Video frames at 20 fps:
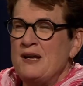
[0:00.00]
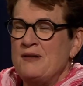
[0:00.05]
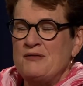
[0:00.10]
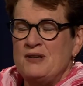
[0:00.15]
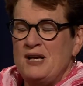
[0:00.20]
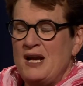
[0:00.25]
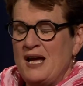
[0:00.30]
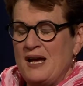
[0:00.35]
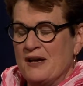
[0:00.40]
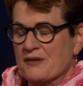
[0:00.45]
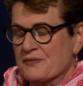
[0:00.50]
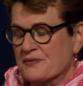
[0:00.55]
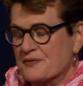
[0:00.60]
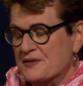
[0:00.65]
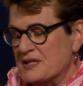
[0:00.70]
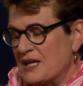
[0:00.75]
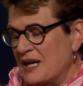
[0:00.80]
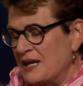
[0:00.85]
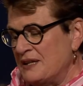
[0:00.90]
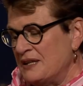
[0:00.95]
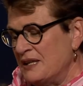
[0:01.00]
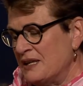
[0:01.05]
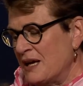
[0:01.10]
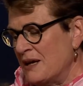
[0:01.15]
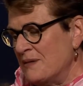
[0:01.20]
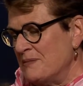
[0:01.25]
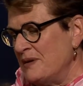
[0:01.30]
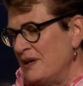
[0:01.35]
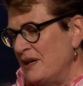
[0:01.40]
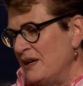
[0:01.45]
ever left. I think
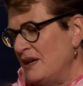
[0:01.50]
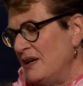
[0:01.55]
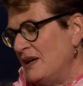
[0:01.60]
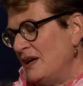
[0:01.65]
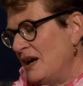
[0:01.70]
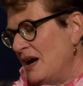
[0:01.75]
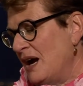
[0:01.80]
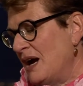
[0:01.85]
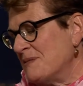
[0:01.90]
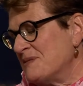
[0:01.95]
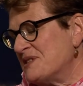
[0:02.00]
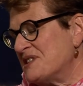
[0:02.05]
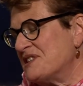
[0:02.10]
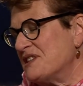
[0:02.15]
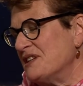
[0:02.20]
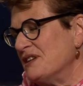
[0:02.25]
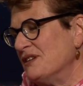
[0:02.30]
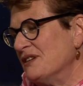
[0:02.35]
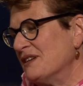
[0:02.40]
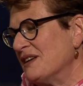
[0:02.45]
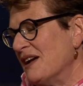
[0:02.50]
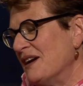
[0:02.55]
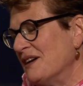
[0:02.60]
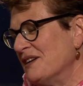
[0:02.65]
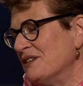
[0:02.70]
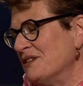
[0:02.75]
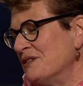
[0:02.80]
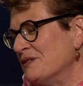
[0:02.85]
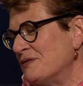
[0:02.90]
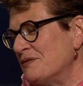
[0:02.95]
I'm still
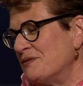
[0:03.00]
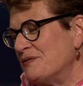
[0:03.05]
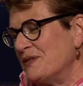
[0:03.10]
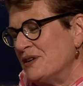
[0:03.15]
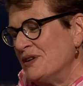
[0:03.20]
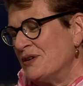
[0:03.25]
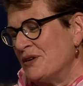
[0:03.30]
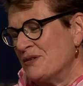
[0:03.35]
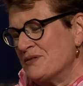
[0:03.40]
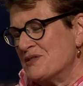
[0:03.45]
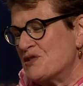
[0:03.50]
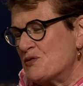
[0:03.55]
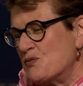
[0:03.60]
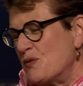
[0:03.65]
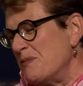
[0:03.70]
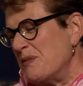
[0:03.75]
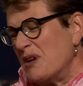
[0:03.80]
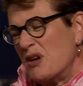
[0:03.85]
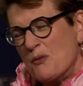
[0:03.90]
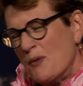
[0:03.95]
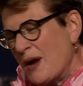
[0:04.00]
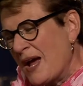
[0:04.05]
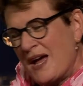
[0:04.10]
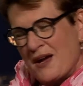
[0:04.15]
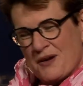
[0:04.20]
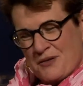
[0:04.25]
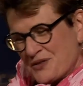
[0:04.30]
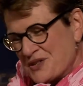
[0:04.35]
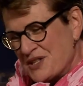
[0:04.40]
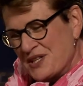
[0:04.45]
kind of, you know, swimming
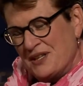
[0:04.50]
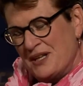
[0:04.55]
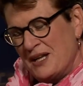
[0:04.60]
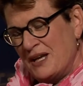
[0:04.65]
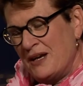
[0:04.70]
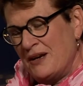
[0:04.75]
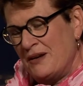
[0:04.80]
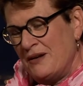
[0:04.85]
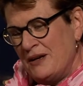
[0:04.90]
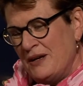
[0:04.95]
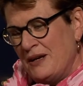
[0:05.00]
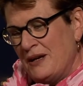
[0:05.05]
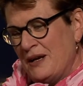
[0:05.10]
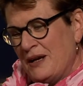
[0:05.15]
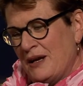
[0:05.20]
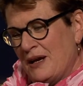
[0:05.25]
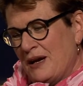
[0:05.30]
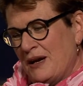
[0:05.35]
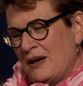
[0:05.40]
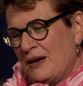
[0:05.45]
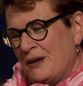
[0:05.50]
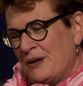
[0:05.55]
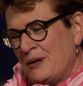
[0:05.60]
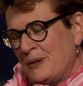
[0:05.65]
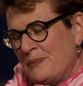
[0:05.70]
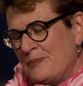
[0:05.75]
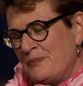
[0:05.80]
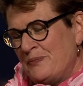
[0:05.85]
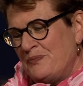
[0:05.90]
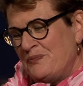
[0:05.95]
around in there.
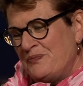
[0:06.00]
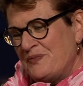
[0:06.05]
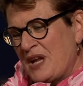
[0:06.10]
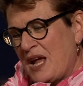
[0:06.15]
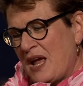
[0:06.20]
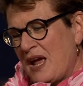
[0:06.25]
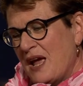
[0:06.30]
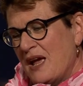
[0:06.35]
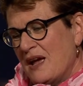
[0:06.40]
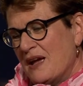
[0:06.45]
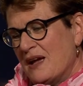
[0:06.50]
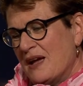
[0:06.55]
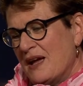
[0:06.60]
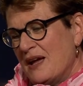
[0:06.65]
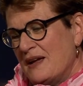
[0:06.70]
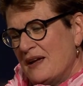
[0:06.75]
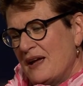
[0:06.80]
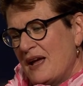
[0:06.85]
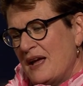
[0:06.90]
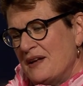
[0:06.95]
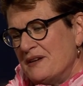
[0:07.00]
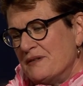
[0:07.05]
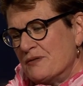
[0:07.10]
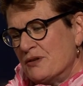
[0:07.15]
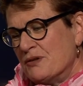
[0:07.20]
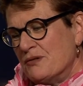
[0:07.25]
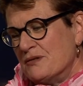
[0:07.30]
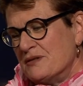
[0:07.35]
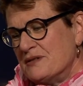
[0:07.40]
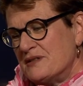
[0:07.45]
And of
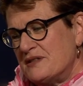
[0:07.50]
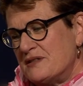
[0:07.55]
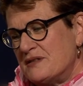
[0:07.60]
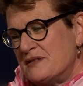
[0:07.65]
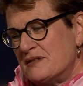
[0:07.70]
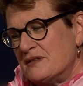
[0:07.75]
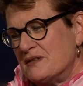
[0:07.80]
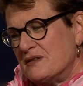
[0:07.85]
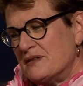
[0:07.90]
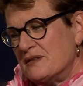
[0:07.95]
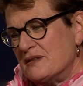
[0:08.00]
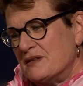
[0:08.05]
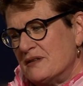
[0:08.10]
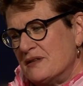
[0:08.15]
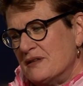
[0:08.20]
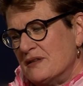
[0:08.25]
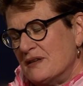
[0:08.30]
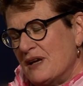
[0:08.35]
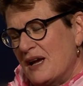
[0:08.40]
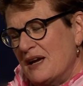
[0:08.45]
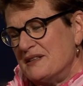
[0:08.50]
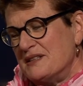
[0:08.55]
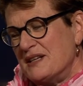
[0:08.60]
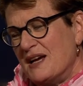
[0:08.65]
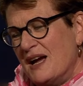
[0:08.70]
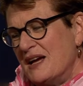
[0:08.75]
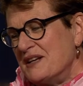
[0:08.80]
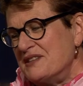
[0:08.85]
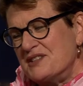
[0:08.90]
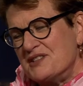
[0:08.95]
course,
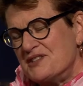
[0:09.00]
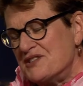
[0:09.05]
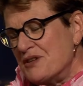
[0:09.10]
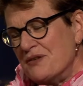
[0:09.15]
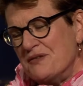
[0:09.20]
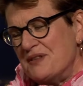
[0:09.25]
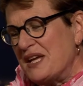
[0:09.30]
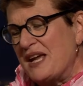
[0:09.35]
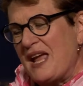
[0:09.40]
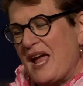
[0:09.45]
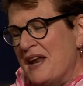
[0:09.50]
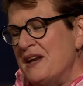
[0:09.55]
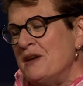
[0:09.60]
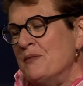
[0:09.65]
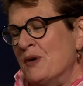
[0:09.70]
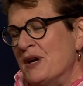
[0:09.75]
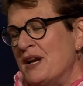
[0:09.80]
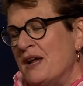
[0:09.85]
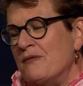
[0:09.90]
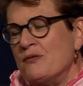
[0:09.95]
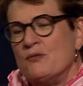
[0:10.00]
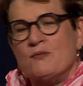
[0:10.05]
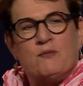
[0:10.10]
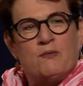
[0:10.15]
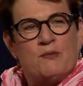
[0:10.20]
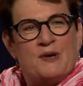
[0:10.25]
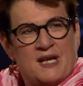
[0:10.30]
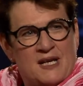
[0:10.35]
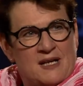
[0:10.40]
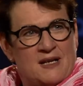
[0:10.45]
I just don't think anyone ever
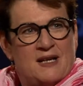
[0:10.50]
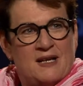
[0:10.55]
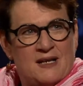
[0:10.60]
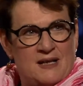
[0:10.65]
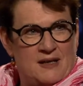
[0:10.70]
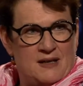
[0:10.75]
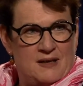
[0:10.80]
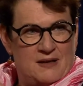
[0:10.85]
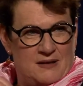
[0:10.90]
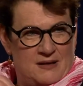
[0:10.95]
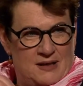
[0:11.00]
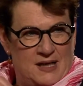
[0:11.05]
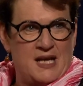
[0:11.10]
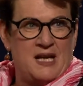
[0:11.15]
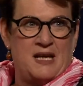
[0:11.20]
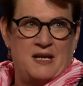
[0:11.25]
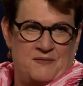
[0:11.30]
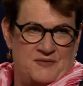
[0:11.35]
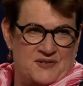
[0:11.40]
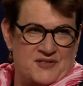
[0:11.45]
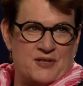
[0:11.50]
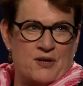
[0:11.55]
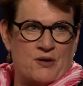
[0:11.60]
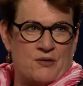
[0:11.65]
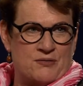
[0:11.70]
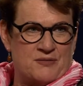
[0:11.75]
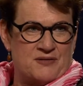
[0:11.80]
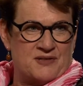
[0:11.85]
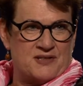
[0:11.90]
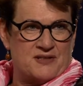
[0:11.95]
really leaves
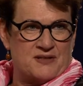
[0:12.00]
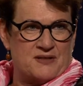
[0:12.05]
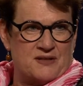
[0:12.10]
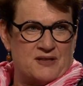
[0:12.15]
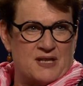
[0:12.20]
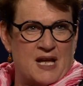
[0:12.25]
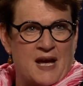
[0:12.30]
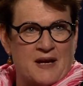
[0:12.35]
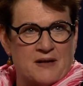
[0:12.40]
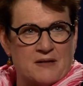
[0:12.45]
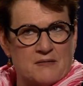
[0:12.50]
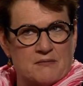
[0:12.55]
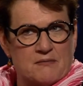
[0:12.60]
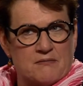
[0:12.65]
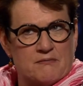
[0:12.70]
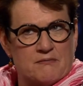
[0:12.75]
that